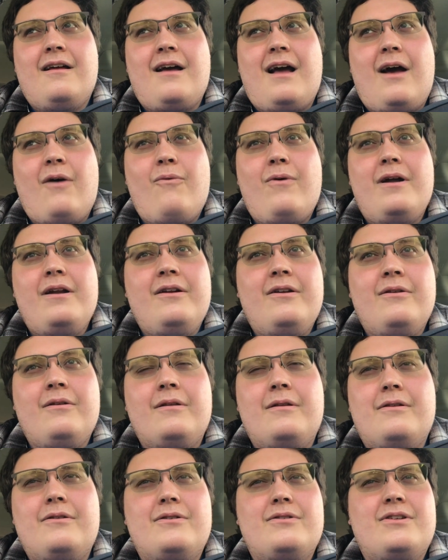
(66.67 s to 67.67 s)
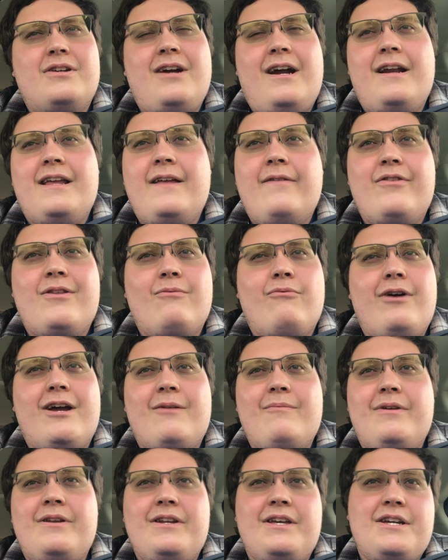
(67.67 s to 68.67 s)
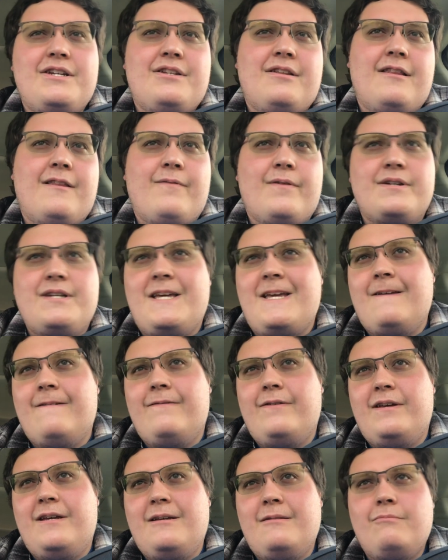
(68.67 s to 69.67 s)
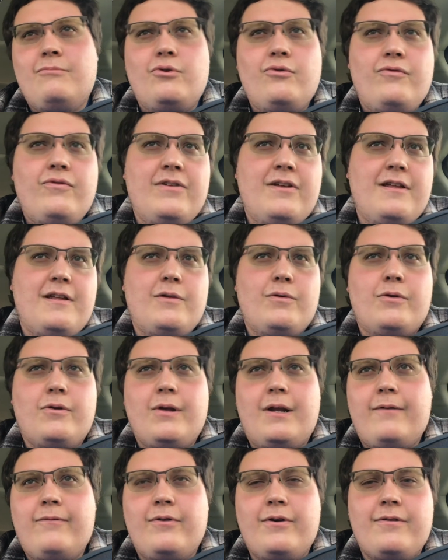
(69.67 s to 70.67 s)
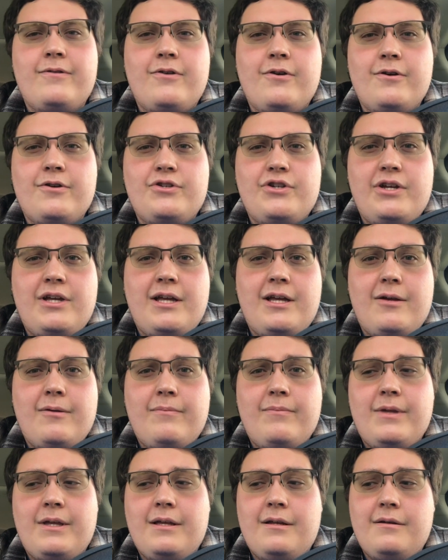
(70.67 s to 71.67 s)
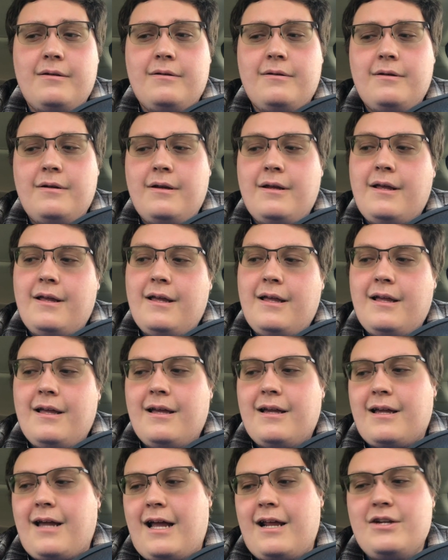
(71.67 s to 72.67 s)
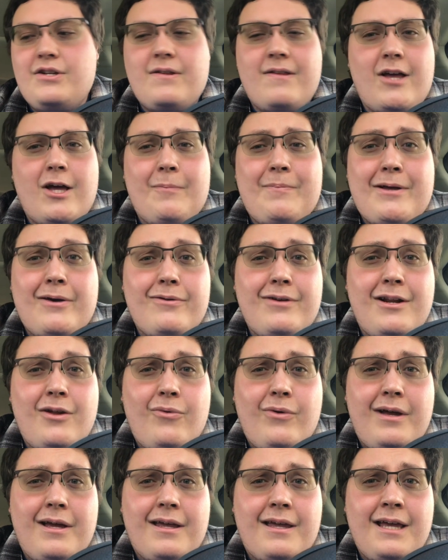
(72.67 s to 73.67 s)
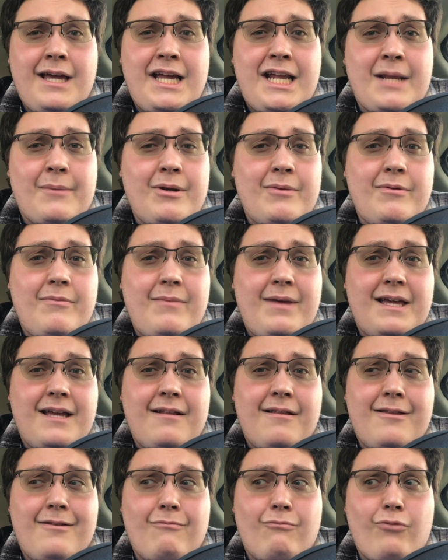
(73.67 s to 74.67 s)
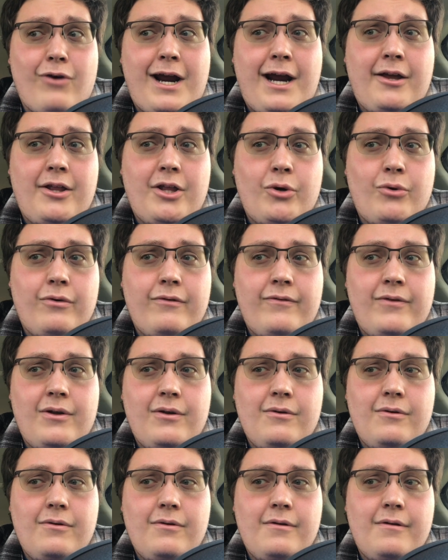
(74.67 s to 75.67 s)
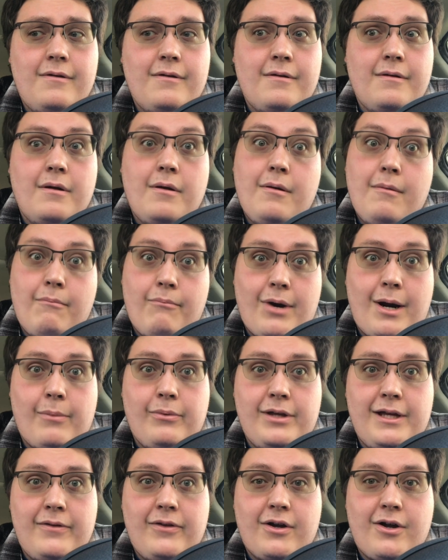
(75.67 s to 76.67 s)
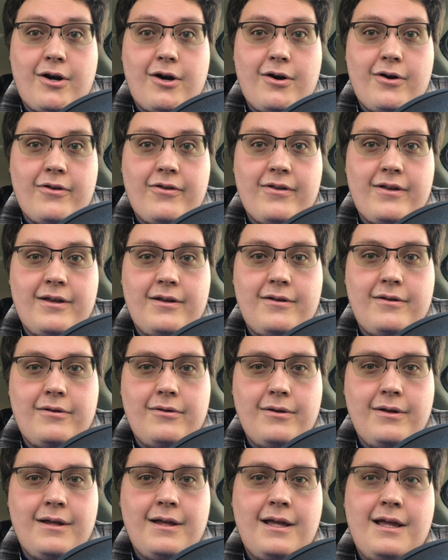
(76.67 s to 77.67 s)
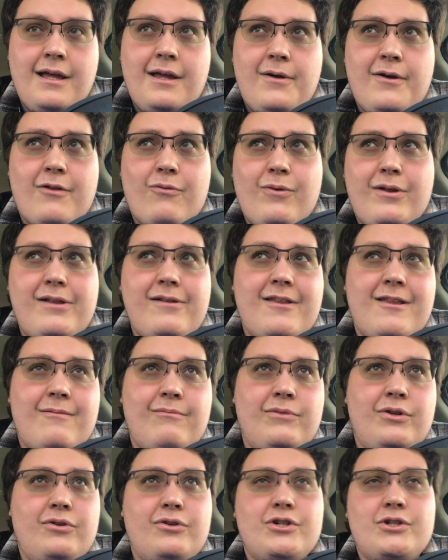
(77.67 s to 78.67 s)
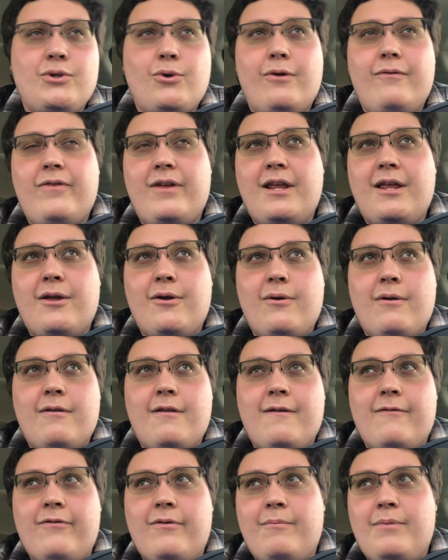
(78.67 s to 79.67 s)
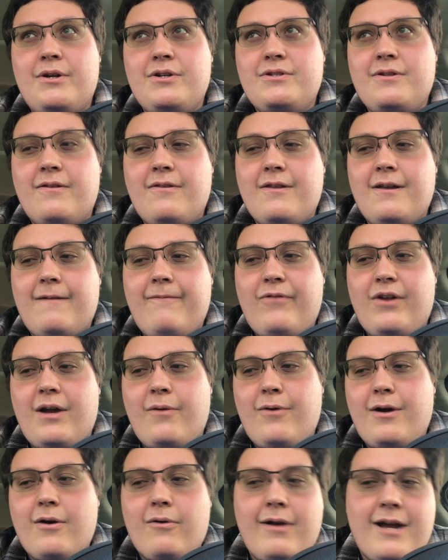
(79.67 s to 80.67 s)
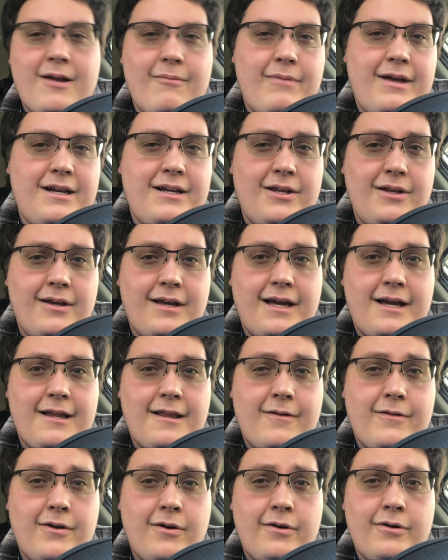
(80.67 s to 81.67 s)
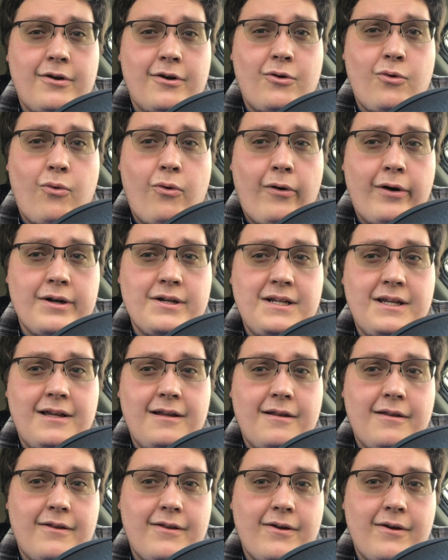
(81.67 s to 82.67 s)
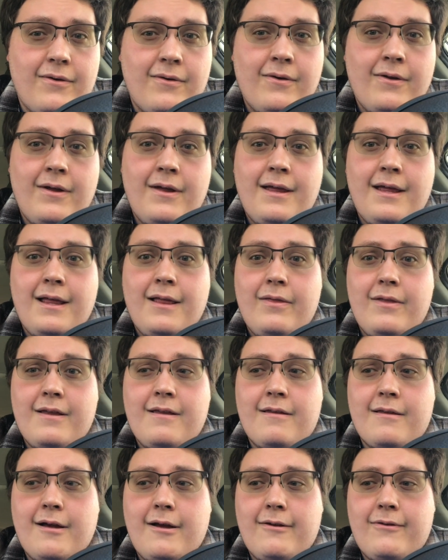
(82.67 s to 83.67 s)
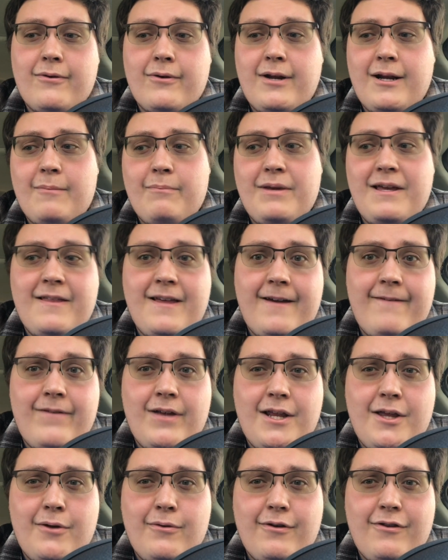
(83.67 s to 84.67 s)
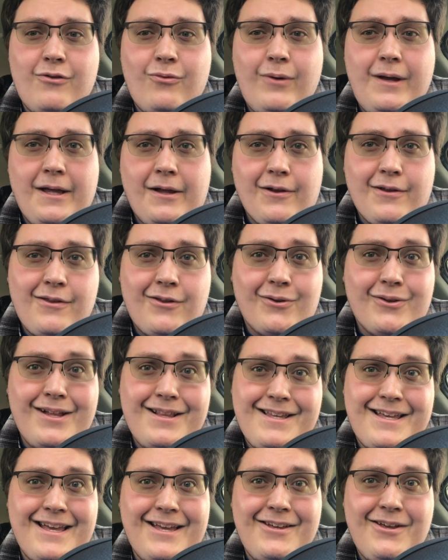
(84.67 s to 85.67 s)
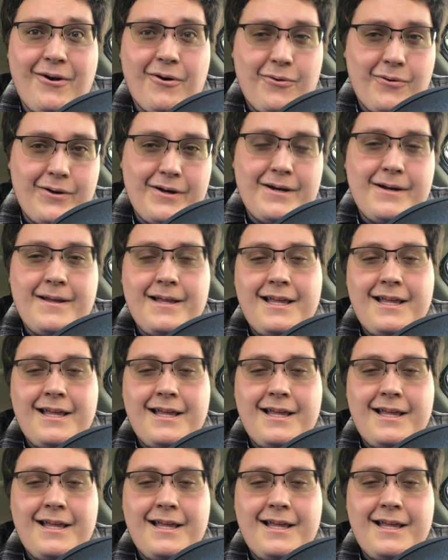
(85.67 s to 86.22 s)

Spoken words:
I wanted to try to give some recommendations for TV and movies, whatever is your jam, and kind of just help out in any way I can. I'm going to be making some regular reviews, probably in the car still, as well as some little short videos of a bunch of stuff that I want to recommend to you guys during your quarantine. So this is also going to be that video as well, so let's get going.